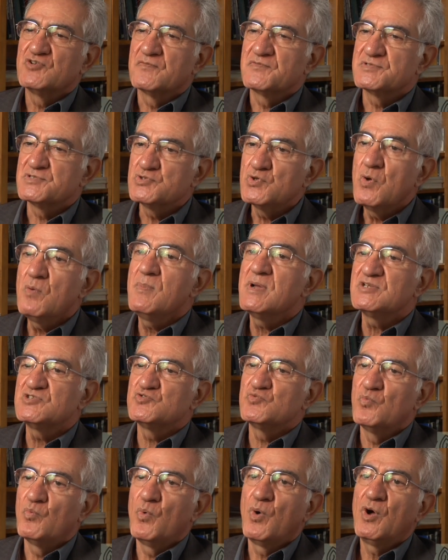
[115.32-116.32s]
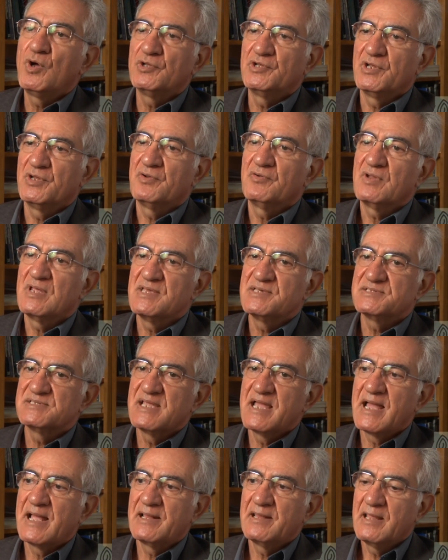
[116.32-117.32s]
of so much water is
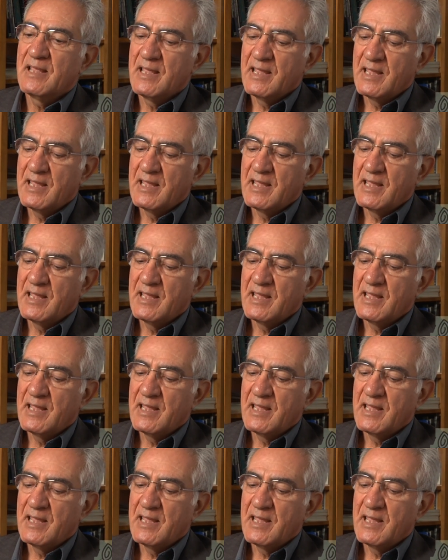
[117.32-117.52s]
that